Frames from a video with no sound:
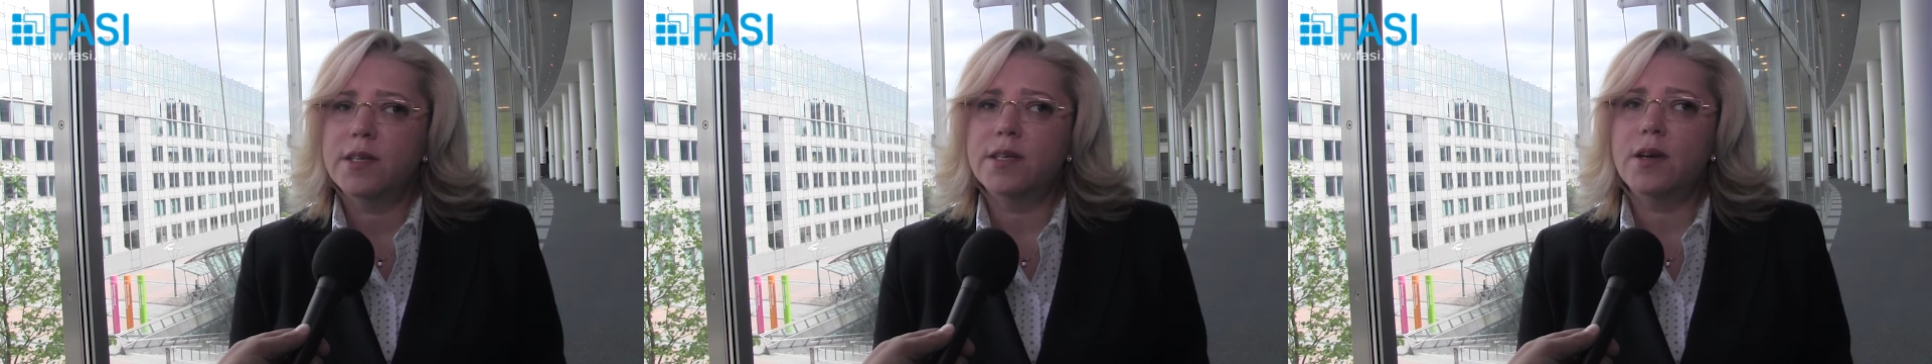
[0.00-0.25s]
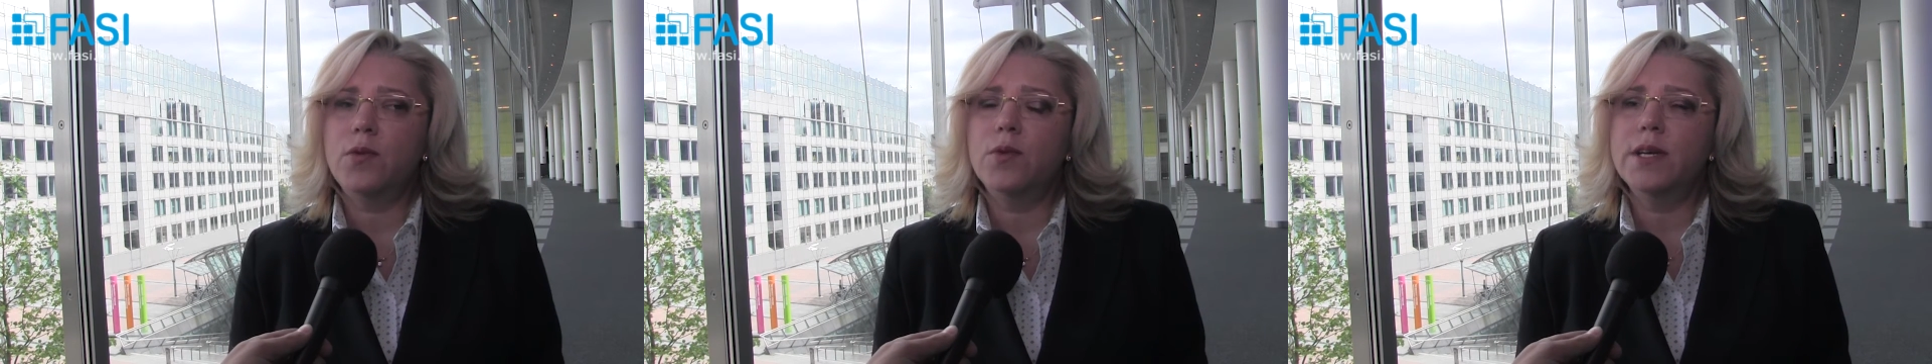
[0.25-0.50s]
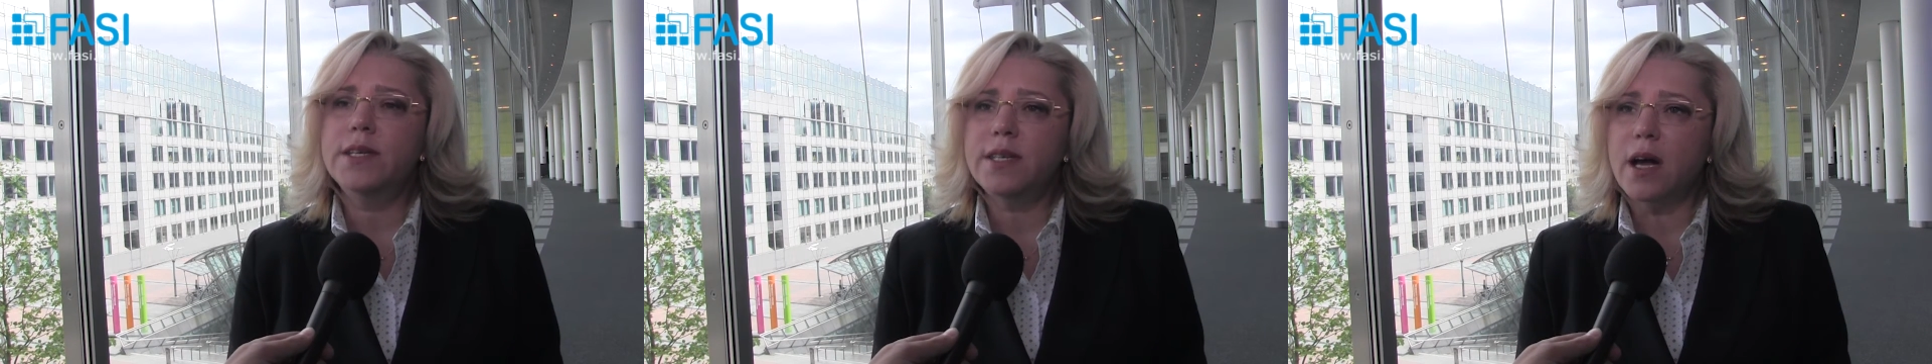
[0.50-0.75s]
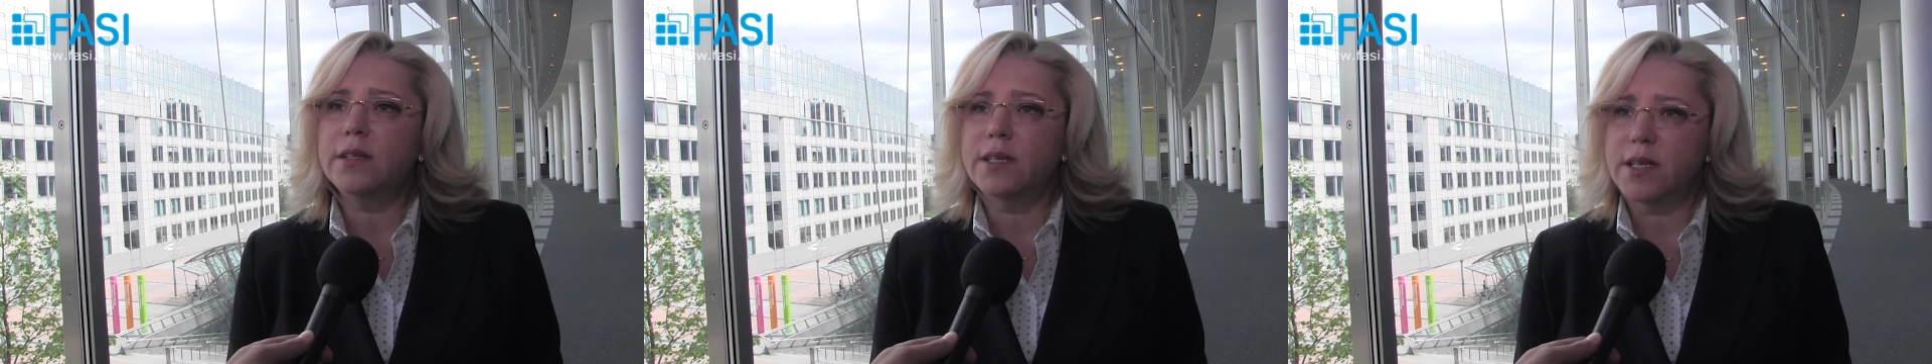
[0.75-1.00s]
So we
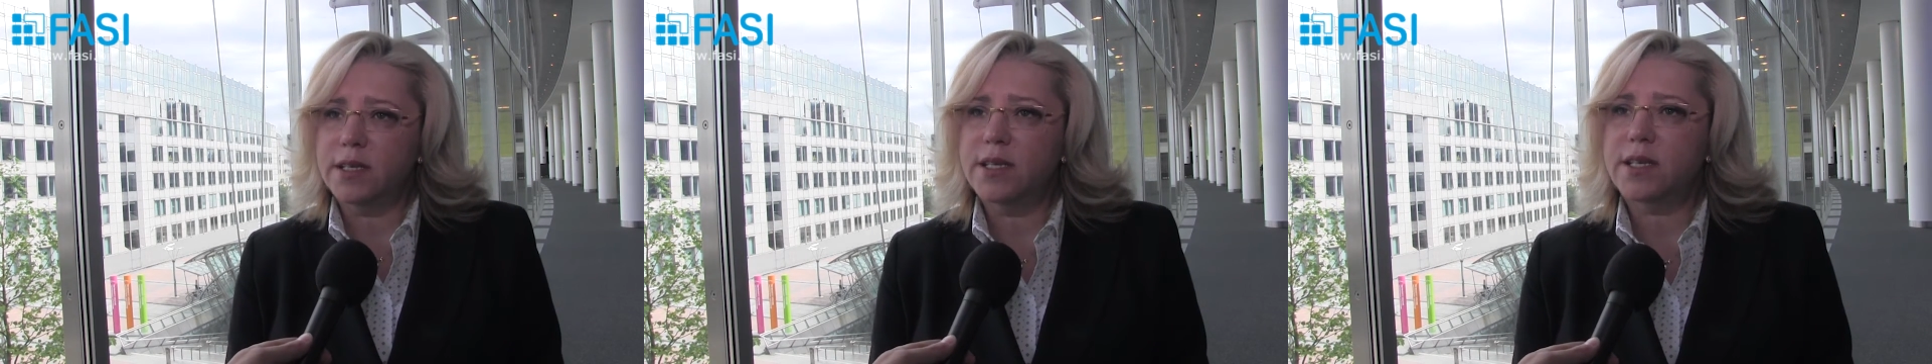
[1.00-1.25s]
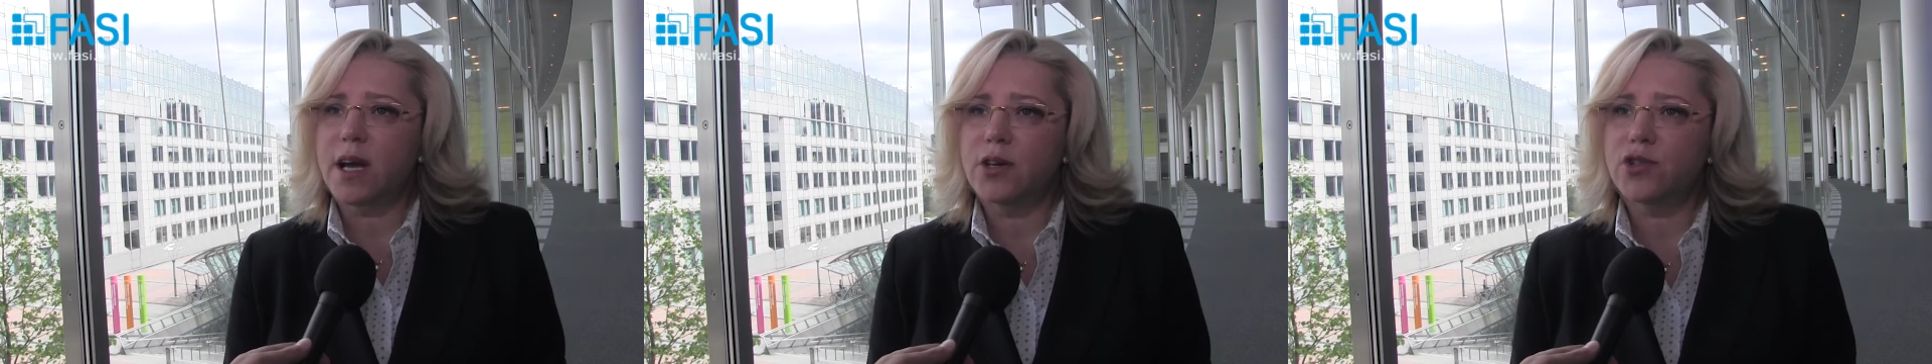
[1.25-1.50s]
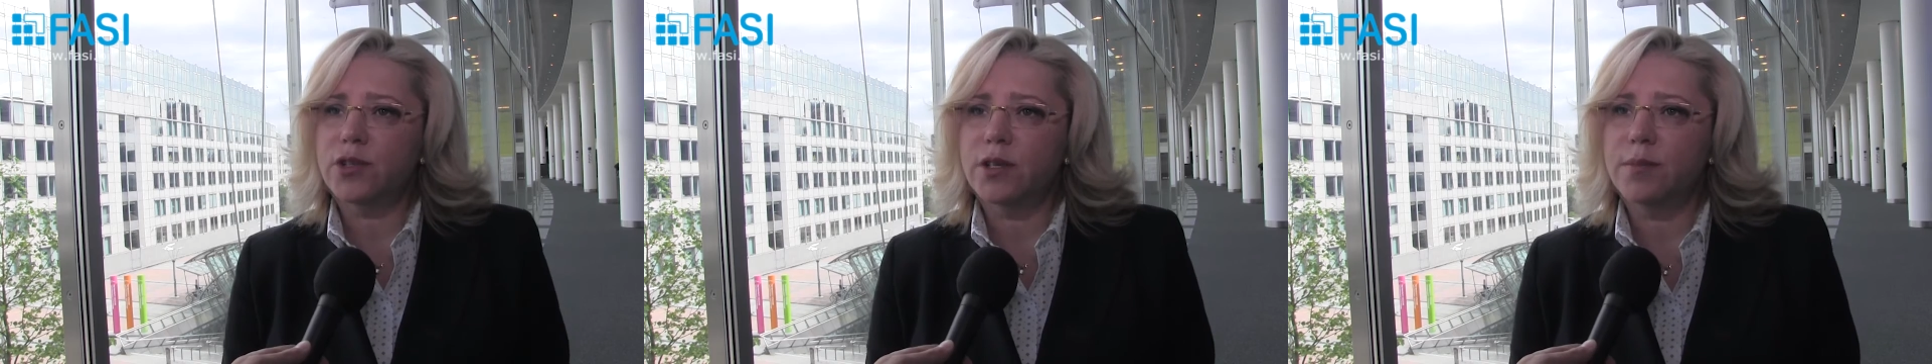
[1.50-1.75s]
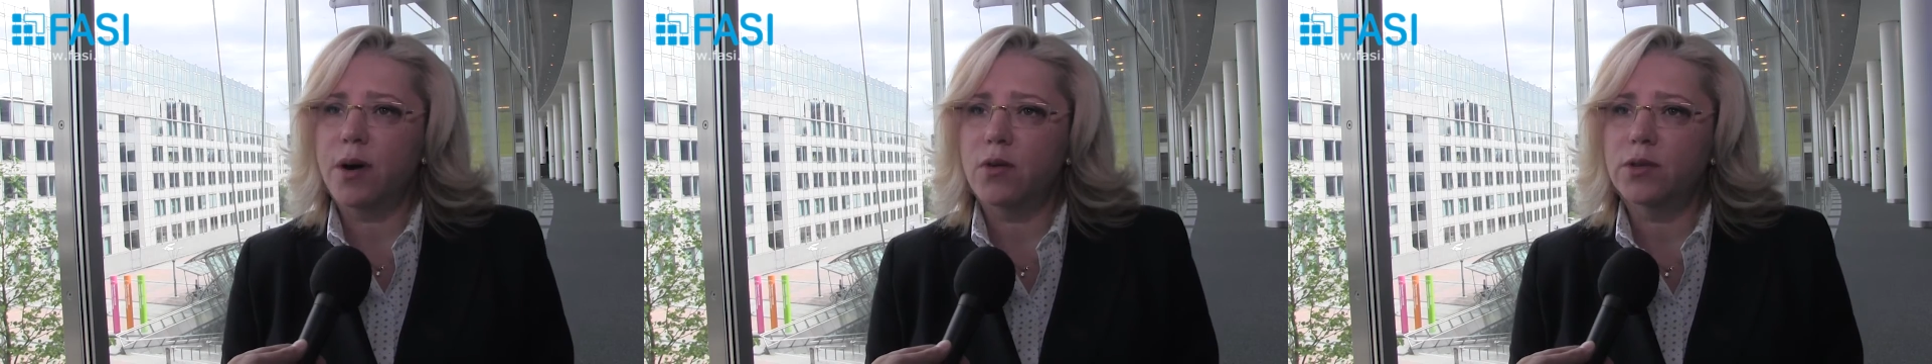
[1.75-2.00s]
started the
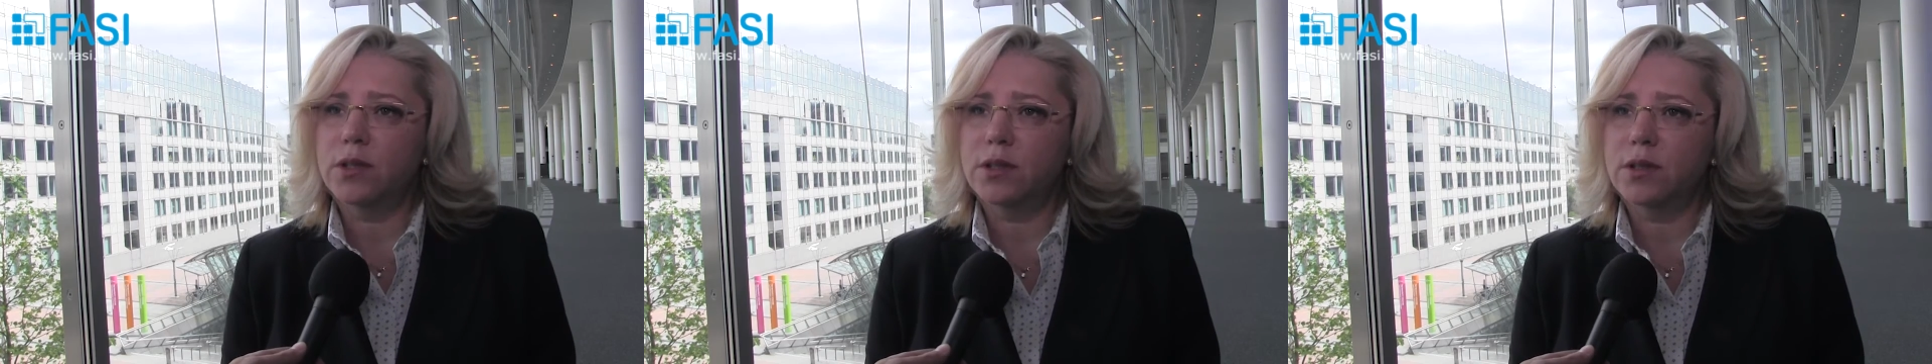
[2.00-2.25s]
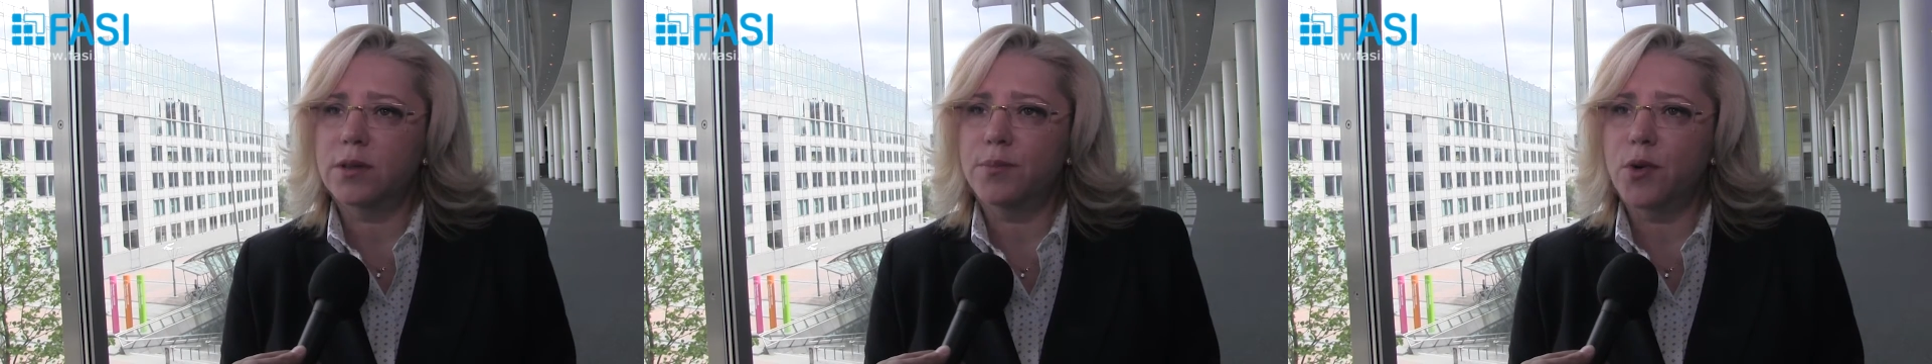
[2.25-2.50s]
discussion about uh,